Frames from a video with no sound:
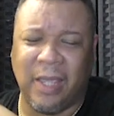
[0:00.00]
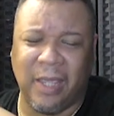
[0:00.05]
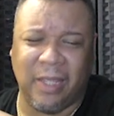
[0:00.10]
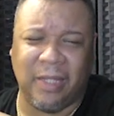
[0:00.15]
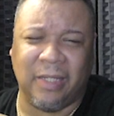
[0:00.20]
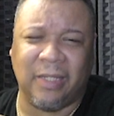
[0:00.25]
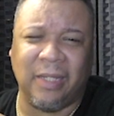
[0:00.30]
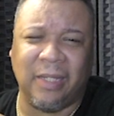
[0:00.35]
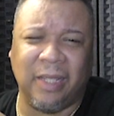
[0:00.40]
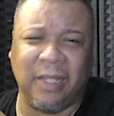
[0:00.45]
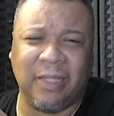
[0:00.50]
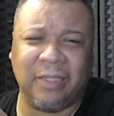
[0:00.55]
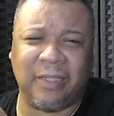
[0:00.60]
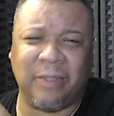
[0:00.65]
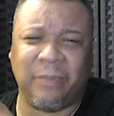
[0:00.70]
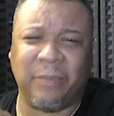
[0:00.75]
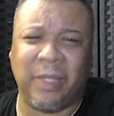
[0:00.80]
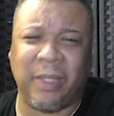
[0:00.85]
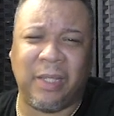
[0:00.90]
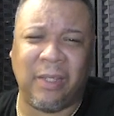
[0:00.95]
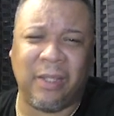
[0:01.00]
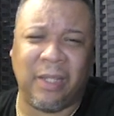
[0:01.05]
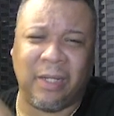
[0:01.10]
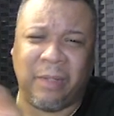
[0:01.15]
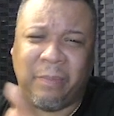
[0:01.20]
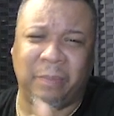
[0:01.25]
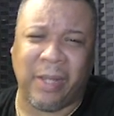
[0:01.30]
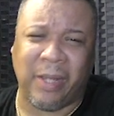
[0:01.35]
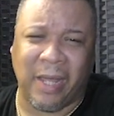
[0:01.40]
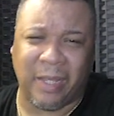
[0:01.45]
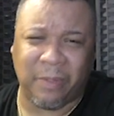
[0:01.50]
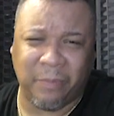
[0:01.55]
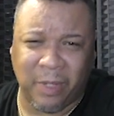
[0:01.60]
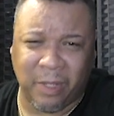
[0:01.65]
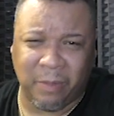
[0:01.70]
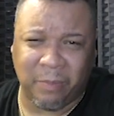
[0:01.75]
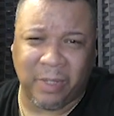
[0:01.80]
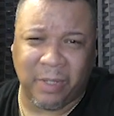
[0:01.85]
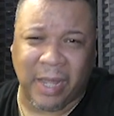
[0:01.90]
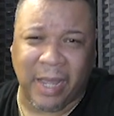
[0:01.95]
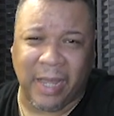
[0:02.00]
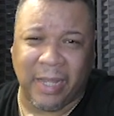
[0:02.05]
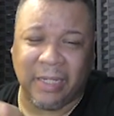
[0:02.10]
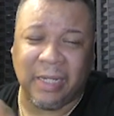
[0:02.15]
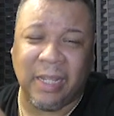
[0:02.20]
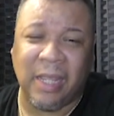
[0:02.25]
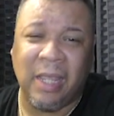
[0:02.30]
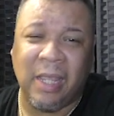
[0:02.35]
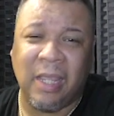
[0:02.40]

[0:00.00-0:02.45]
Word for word: and Liz to be in a blackmail plot.